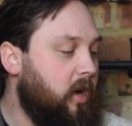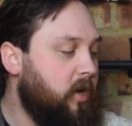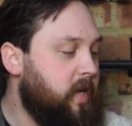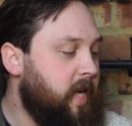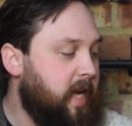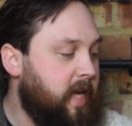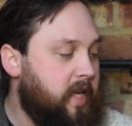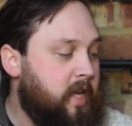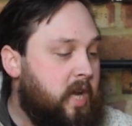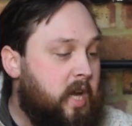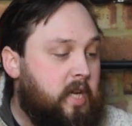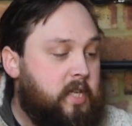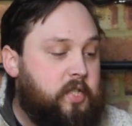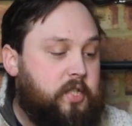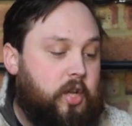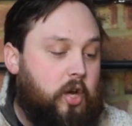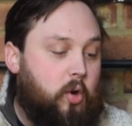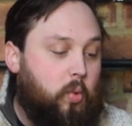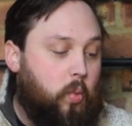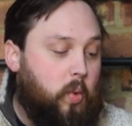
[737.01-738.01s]
Okay,
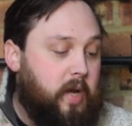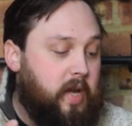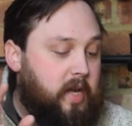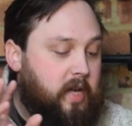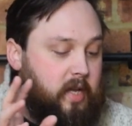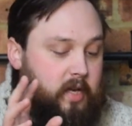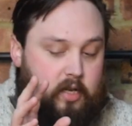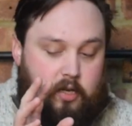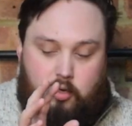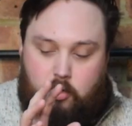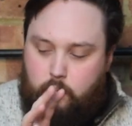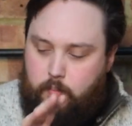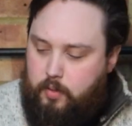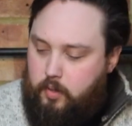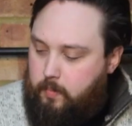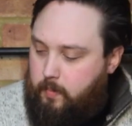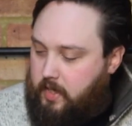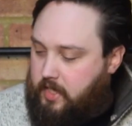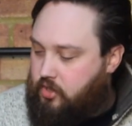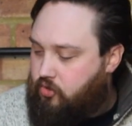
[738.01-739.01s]
so we're going to
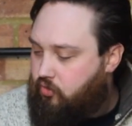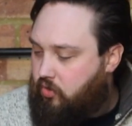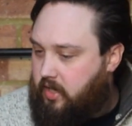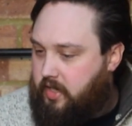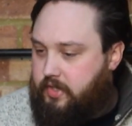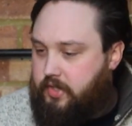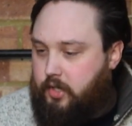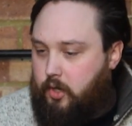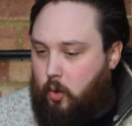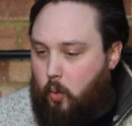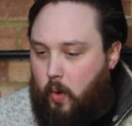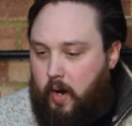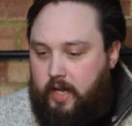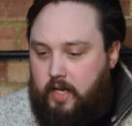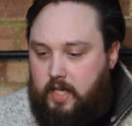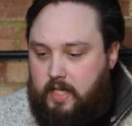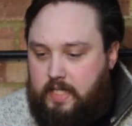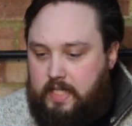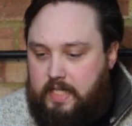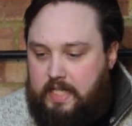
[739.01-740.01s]
put my dry suit away
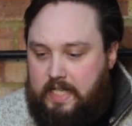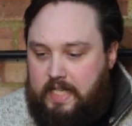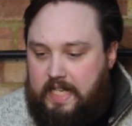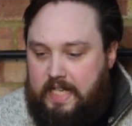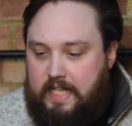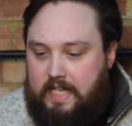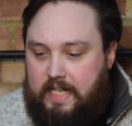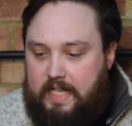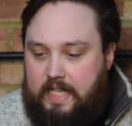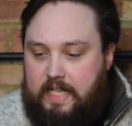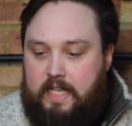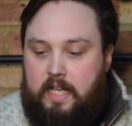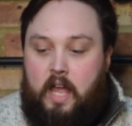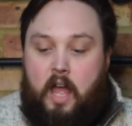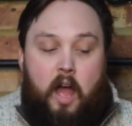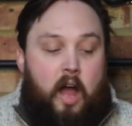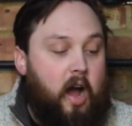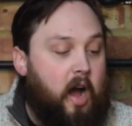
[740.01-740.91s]
nice and neatly,